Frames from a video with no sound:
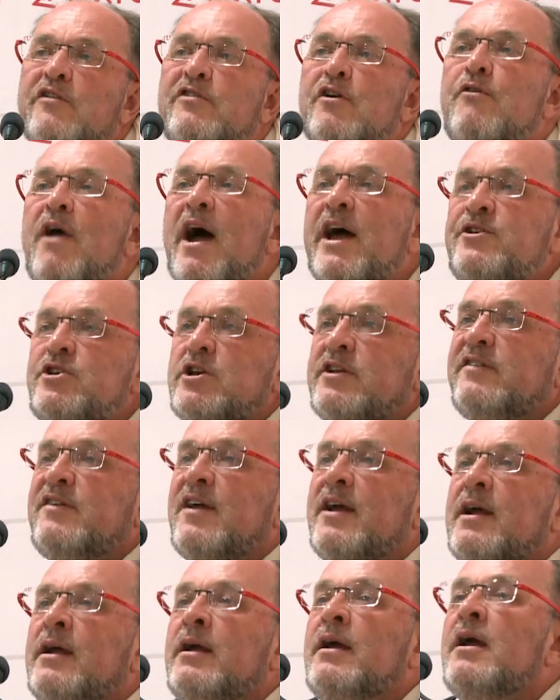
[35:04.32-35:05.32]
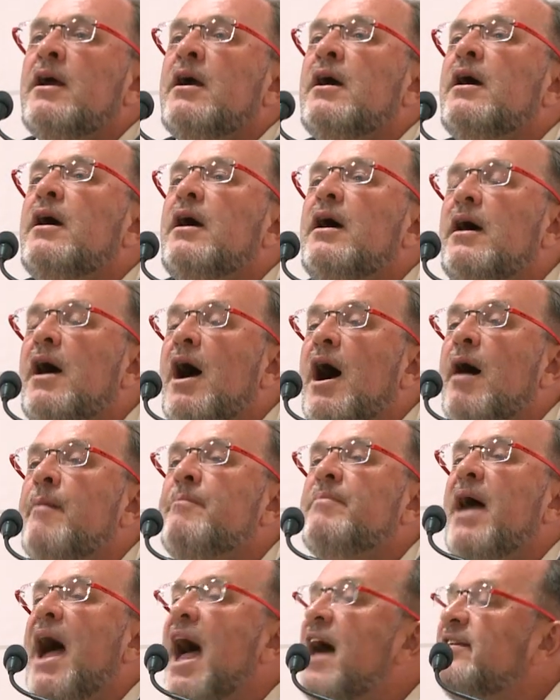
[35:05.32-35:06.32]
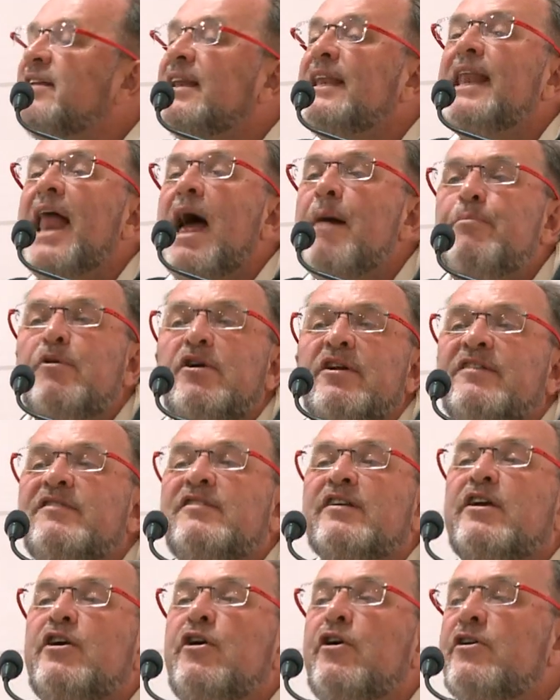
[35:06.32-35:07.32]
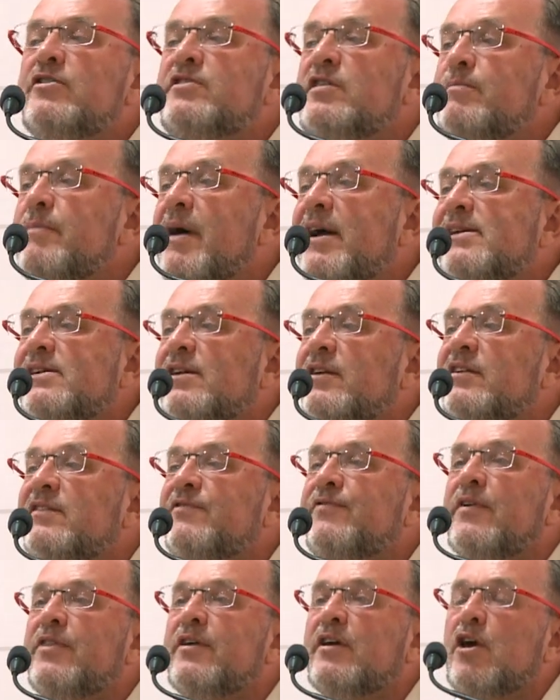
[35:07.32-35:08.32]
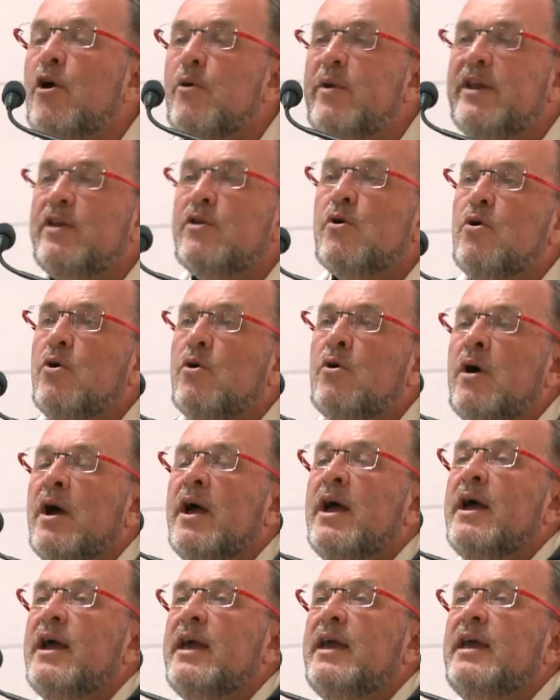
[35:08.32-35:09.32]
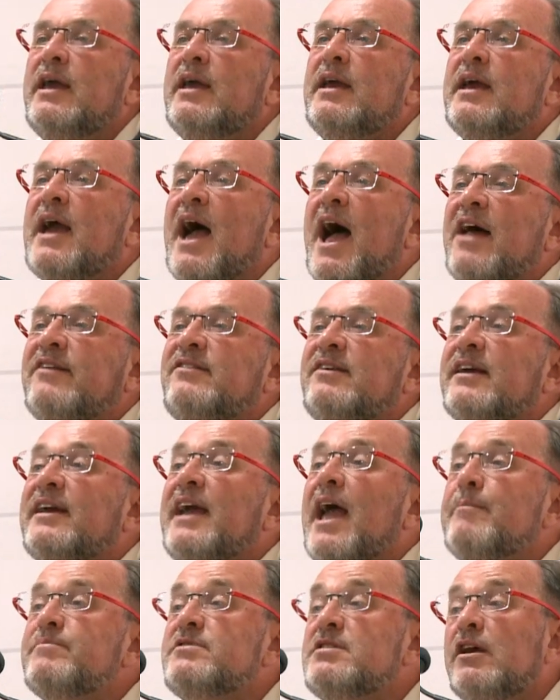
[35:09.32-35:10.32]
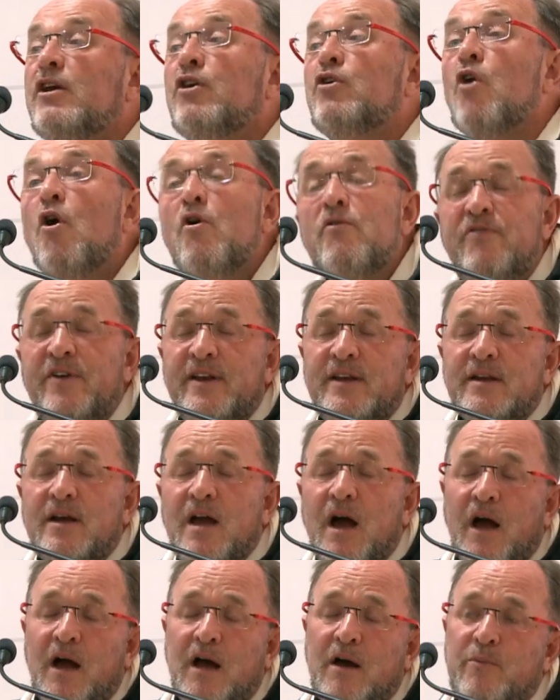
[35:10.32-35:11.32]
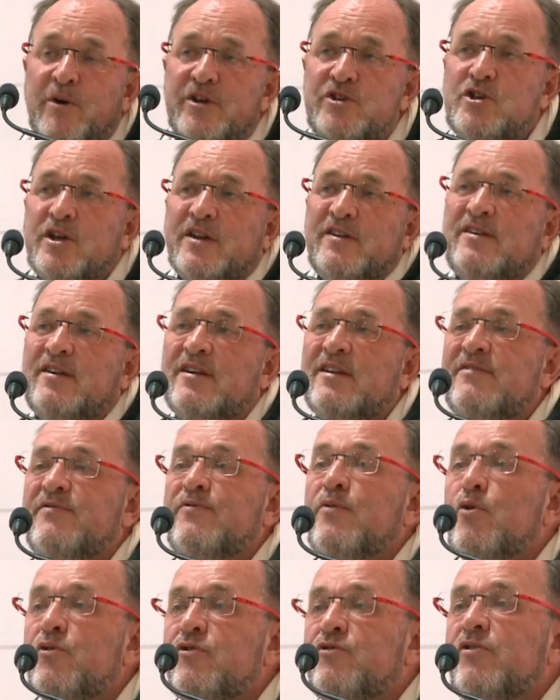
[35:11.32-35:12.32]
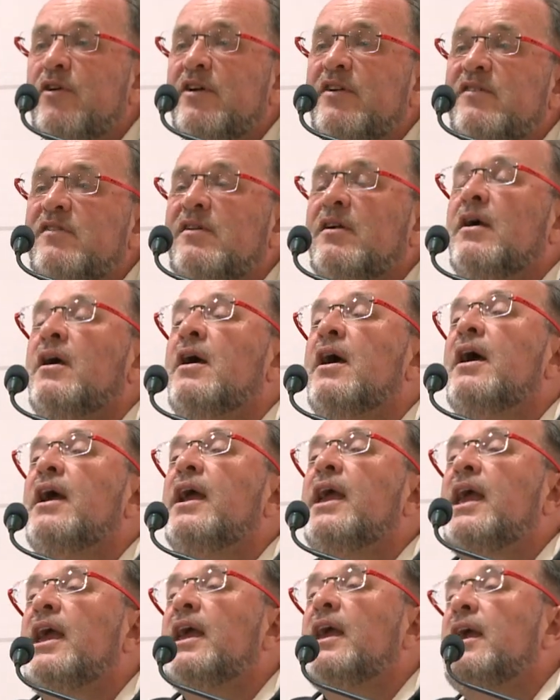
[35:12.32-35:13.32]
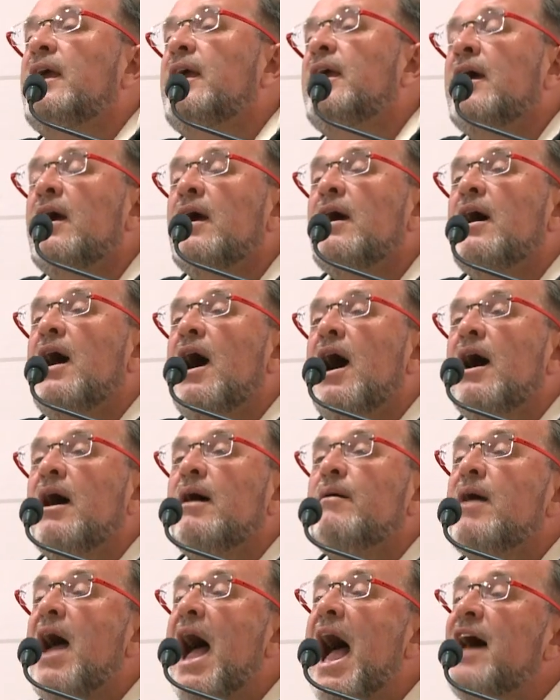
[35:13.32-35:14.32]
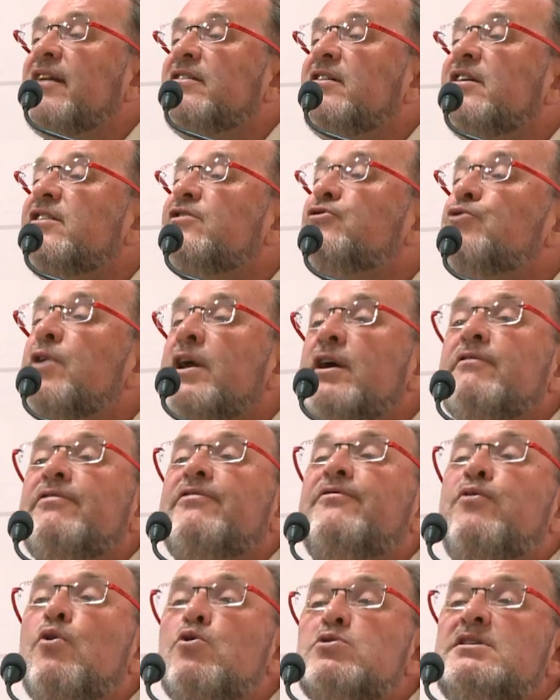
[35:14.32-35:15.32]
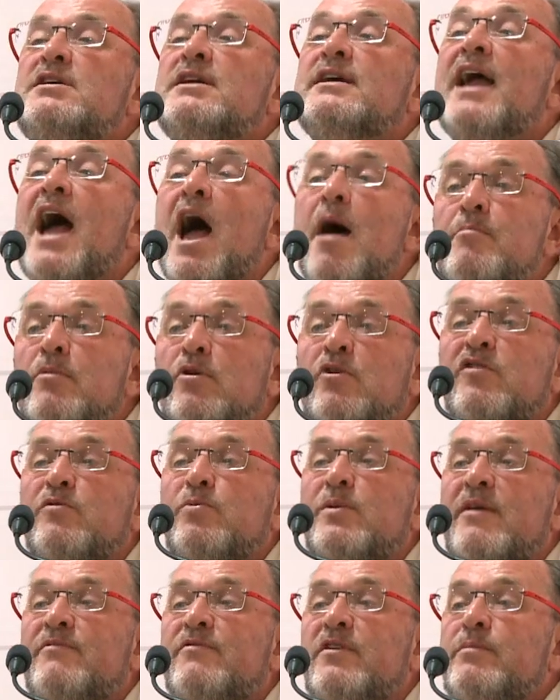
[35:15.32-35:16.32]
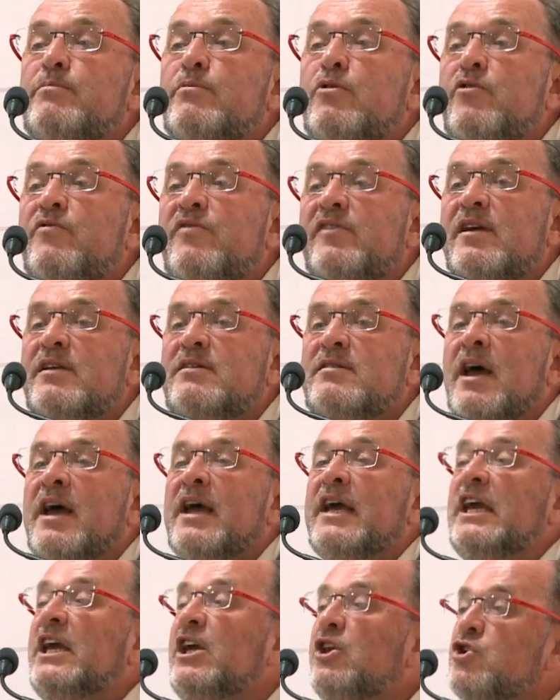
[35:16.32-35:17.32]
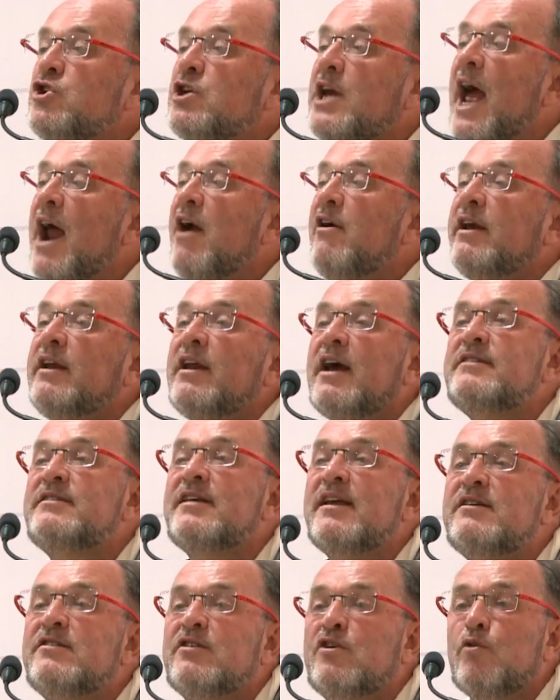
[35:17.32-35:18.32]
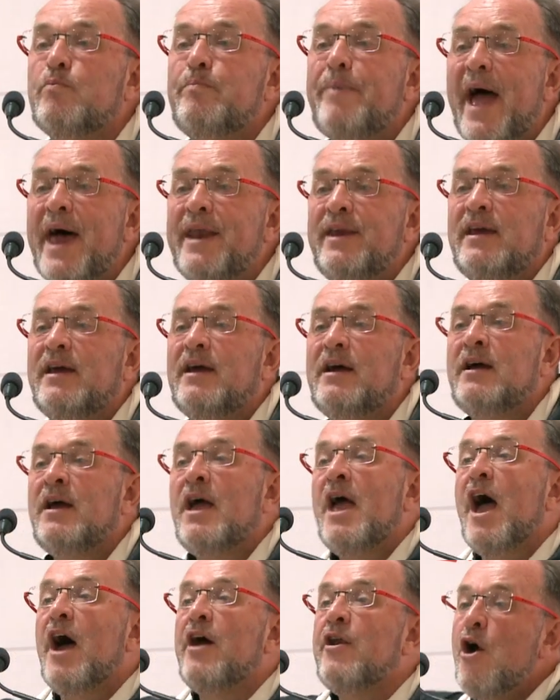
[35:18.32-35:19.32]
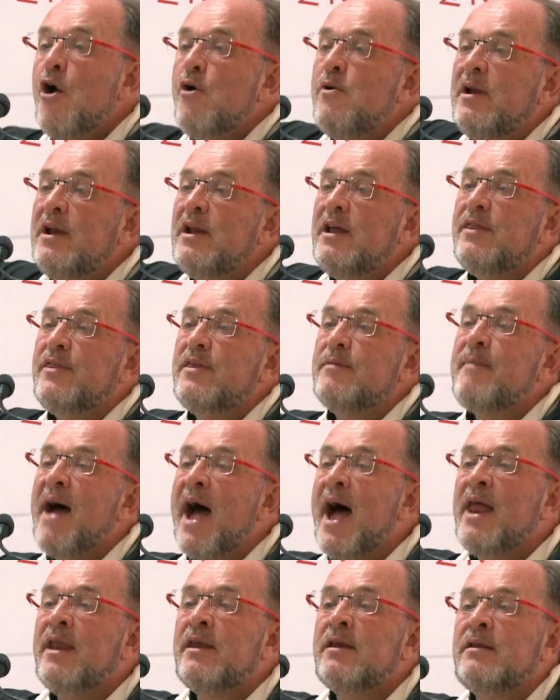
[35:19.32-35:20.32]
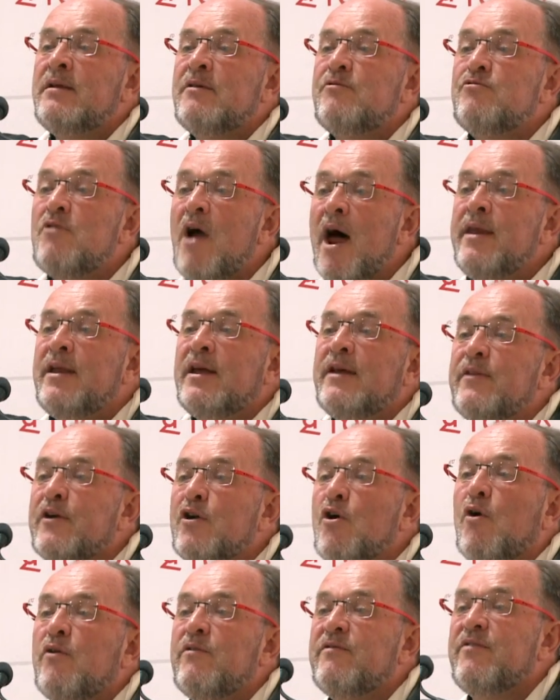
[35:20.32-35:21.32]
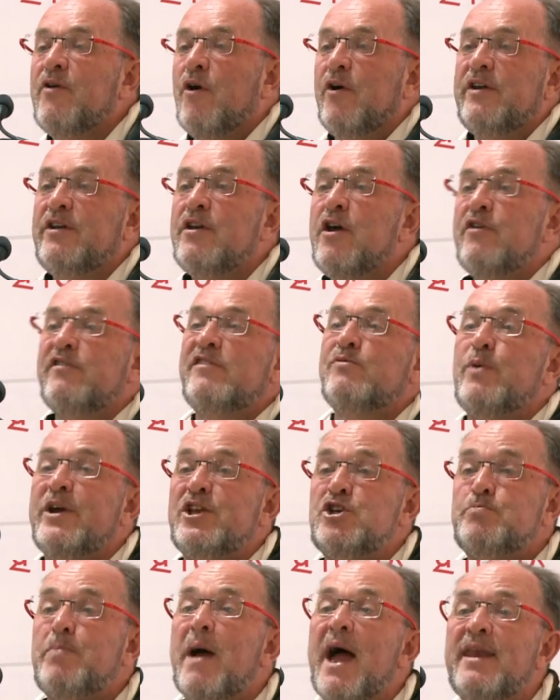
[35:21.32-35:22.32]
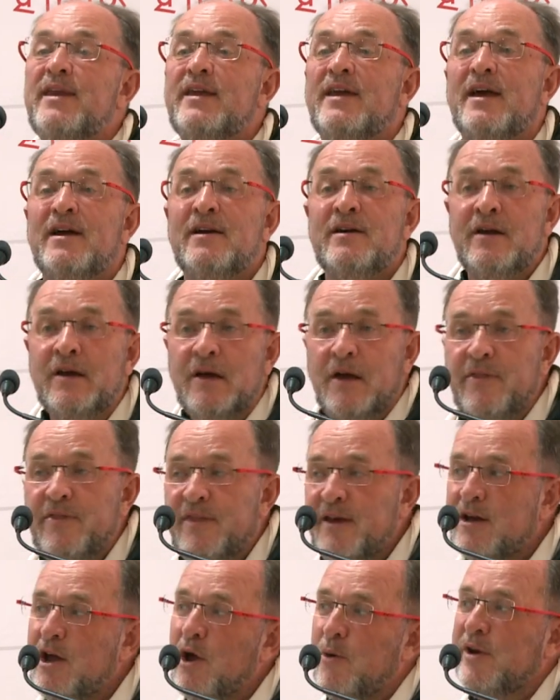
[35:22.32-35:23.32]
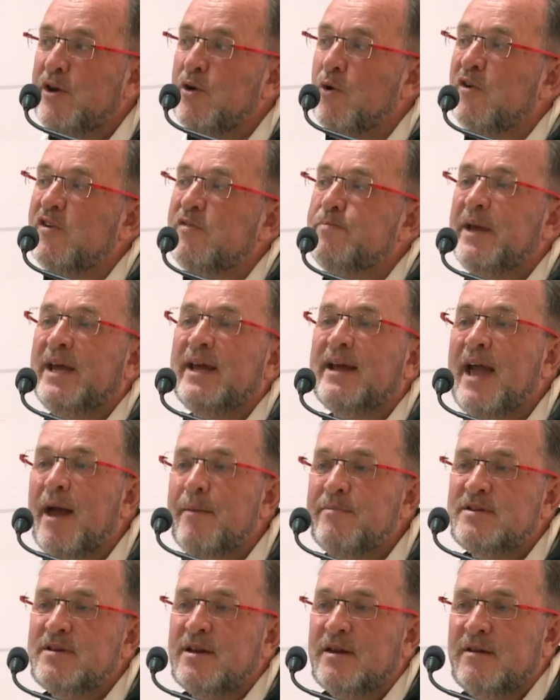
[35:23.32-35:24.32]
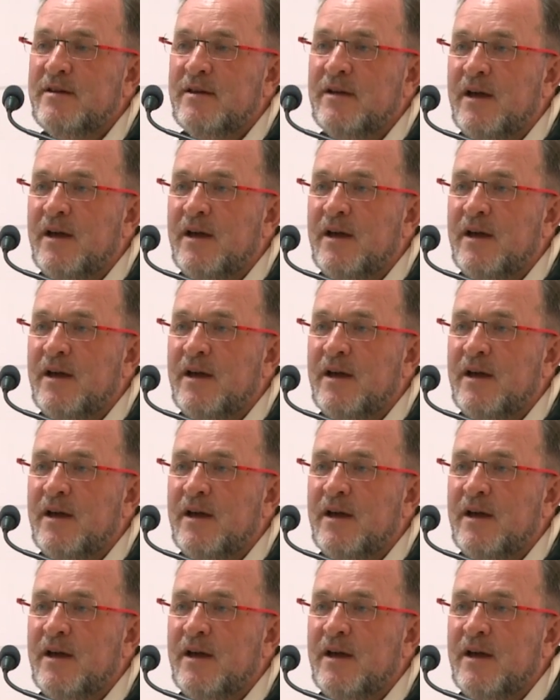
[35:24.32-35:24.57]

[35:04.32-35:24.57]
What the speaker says: So Ranjit Singh has elaborate security measures for the Koh-i-Noor. He has it kept in Govindgarh, which is his fortress. He has a string of 40 camels whenever he moves it, each carrying an identical pannier, and only the man running the convoy knows which pannier the Koh-i-Noor is being kept in.